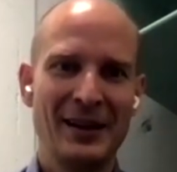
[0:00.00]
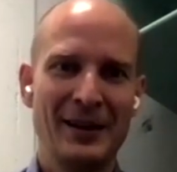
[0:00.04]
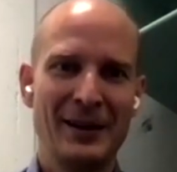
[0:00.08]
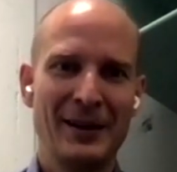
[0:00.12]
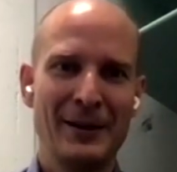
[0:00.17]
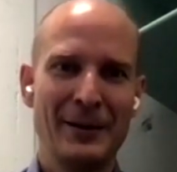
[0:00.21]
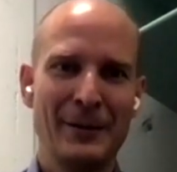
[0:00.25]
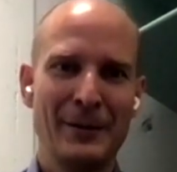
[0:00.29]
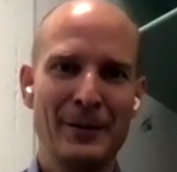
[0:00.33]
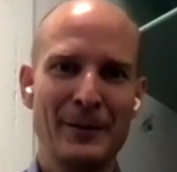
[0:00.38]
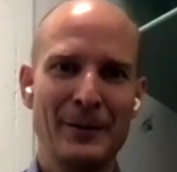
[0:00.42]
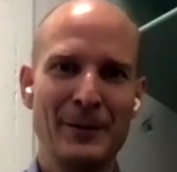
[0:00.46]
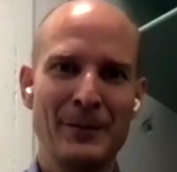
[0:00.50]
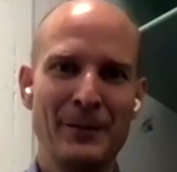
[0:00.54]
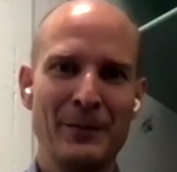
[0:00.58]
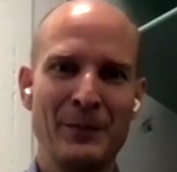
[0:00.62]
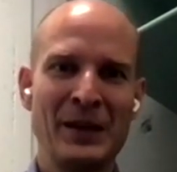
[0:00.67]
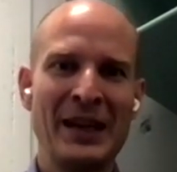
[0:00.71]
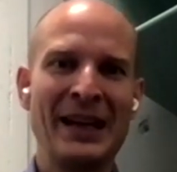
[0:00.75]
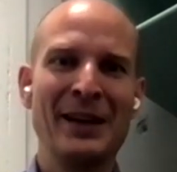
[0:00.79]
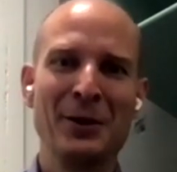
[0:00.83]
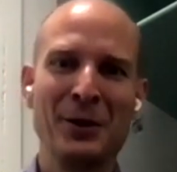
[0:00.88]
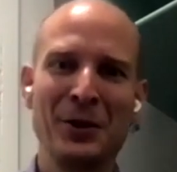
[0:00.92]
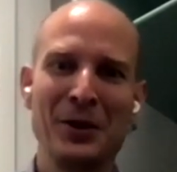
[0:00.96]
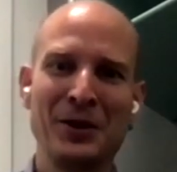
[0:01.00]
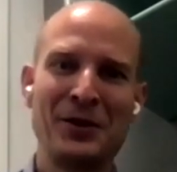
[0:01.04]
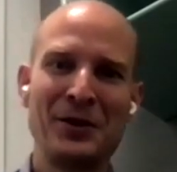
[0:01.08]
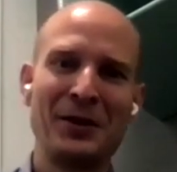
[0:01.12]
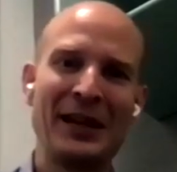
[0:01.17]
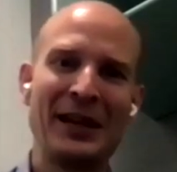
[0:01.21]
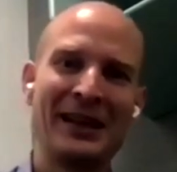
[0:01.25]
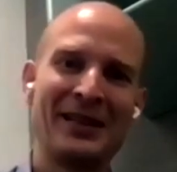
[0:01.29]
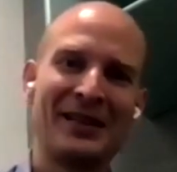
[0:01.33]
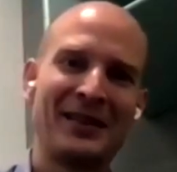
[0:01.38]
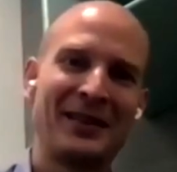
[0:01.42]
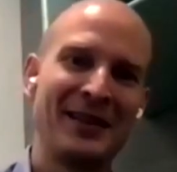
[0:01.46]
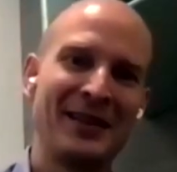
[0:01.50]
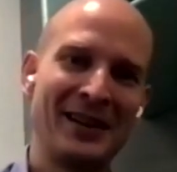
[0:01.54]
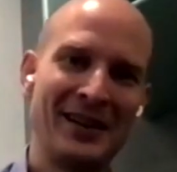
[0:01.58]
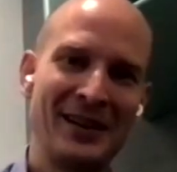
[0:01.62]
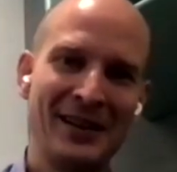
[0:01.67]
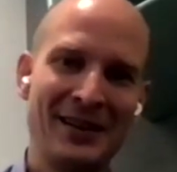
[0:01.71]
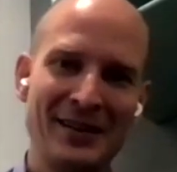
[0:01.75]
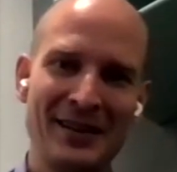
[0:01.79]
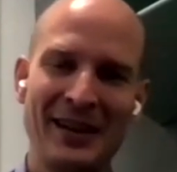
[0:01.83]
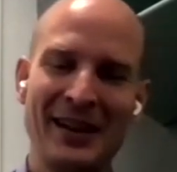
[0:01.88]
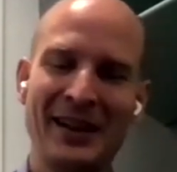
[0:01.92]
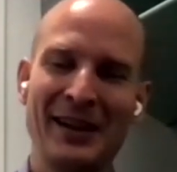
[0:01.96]
Um, in order to get
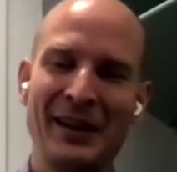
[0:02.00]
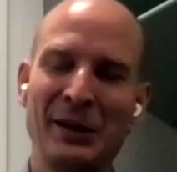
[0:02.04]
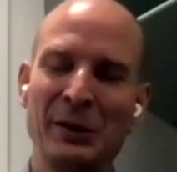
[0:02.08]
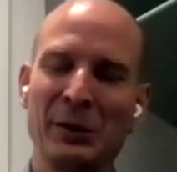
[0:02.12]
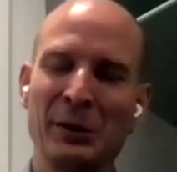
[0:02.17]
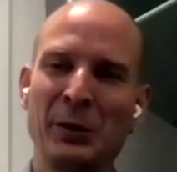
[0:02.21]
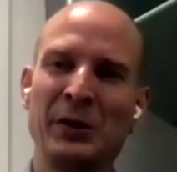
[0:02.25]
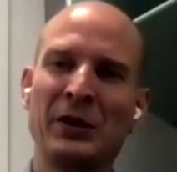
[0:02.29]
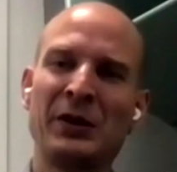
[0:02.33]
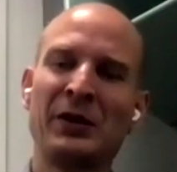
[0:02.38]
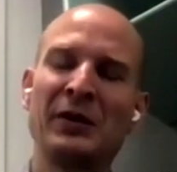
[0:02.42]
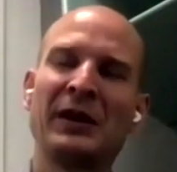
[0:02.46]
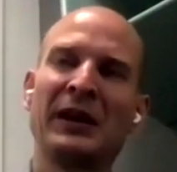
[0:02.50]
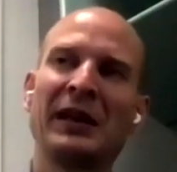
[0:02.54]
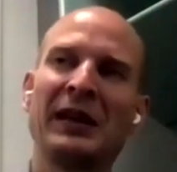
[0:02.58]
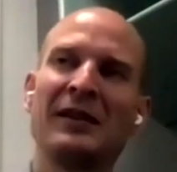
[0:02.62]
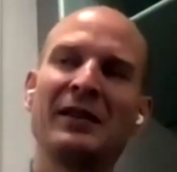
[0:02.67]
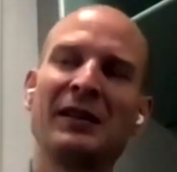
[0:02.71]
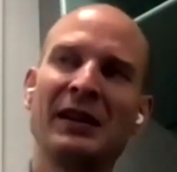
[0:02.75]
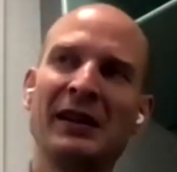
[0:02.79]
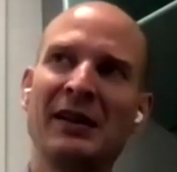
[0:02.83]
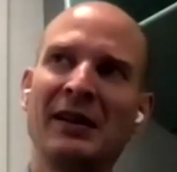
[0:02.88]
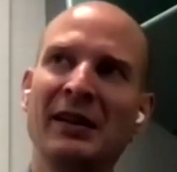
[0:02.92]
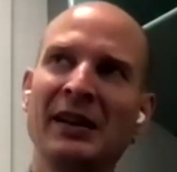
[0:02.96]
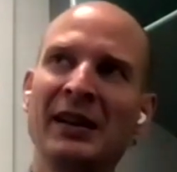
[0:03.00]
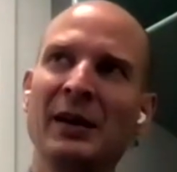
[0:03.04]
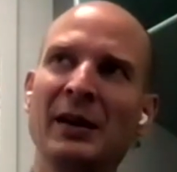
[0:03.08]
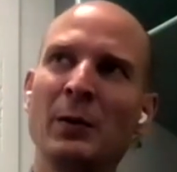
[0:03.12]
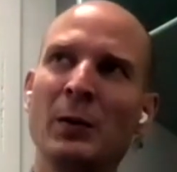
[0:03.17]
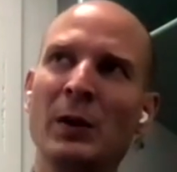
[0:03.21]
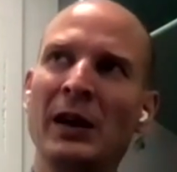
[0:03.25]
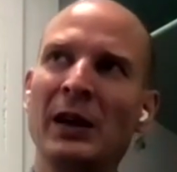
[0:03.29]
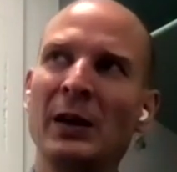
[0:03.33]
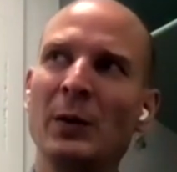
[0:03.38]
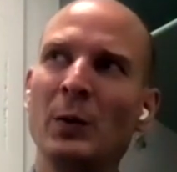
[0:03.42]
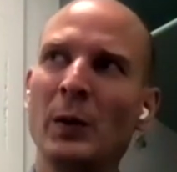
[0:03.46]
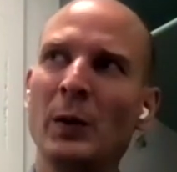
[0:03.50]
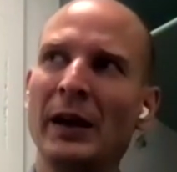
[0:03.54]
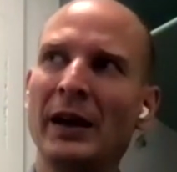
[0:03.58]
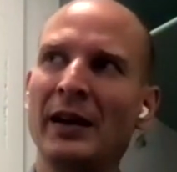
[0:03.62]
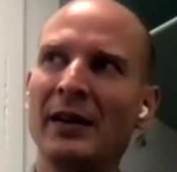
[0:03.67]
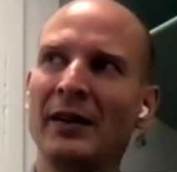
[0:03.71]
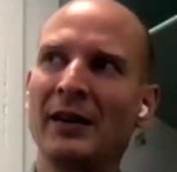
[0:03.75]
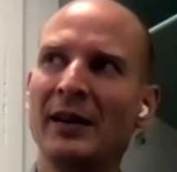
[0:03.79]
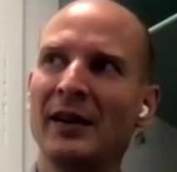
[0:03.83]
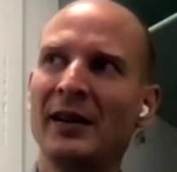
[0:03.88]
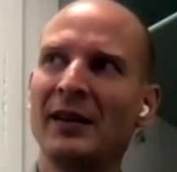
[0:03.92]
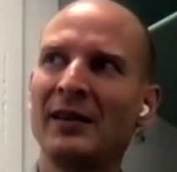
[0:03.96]
there, and in order to get there in a in a
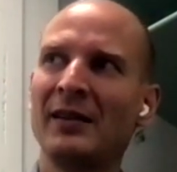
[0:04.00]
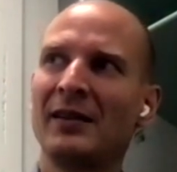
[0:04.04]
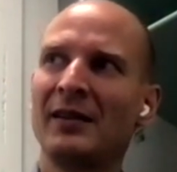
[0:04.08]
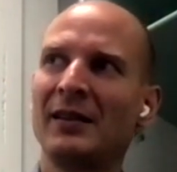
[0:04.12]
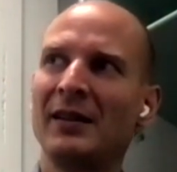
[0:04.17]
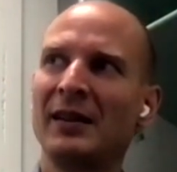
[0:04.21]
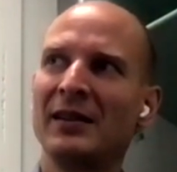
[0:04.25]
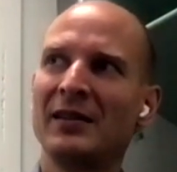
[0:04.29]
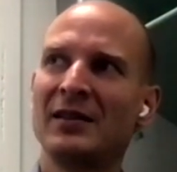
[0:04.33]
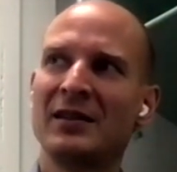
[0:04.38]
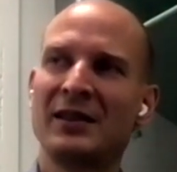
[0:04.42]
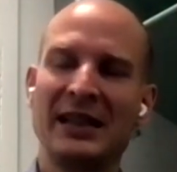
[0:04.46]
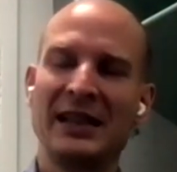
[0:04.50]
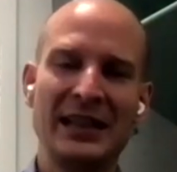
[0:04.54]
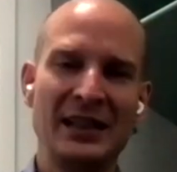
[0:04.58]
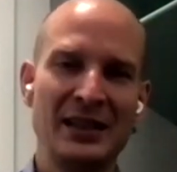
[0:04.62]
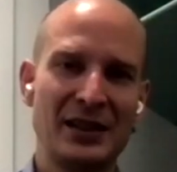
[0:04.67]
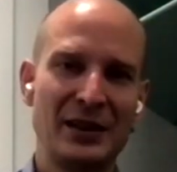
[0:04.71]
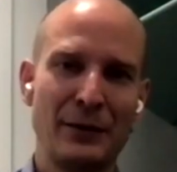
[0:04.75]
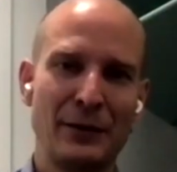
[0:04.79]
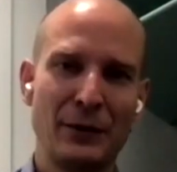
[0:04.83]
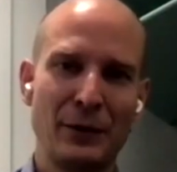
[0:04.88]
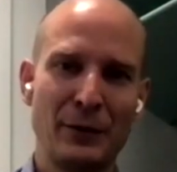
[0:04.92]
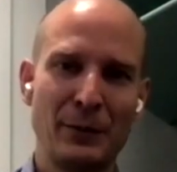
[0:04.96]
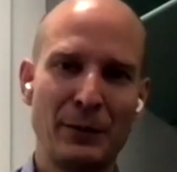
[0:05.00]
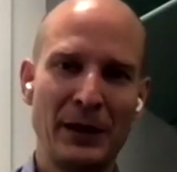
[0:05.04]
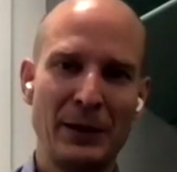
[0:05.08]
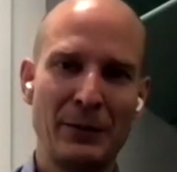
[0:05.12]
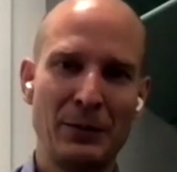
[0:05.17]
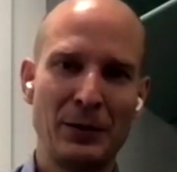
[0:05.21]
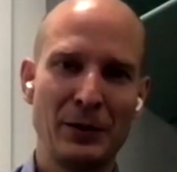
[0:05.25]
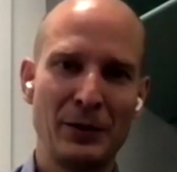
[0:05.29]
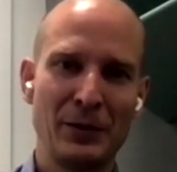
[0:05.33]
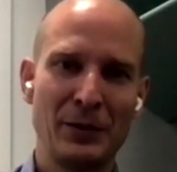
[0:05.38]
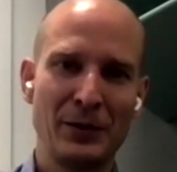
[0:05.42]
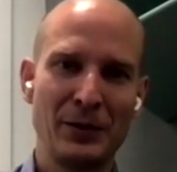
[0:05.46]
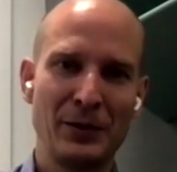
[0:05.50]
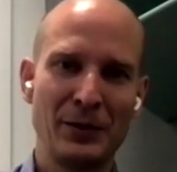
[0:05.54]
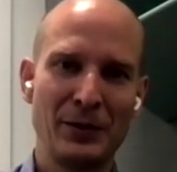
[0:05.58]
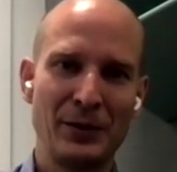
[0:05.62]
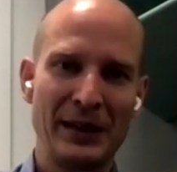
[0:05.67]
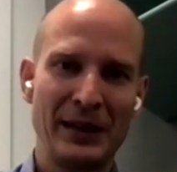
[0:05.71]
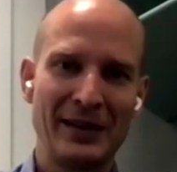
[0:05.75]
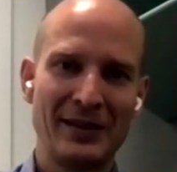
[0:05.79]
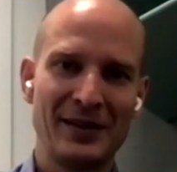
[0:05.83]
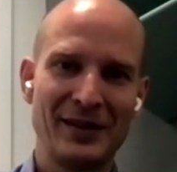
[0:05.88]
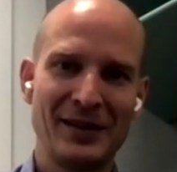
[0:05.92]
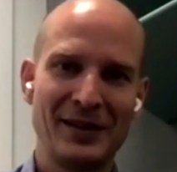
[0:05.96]
way that it's easy for people to
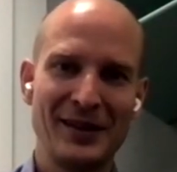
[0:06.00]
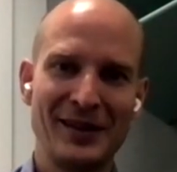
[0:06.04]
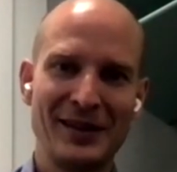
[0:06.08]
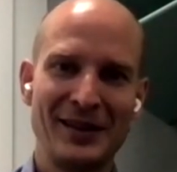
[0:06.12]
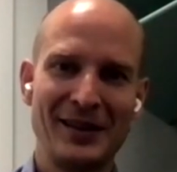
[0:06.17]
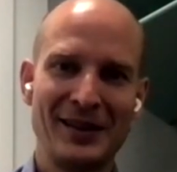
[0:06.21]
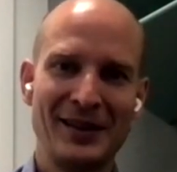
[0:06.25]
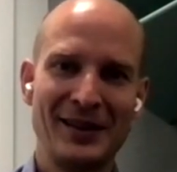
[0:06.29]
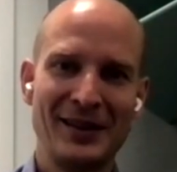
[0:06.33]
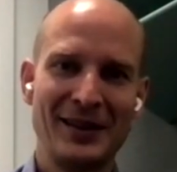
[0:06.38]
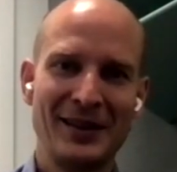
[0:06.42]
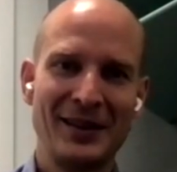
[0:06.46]
to get there,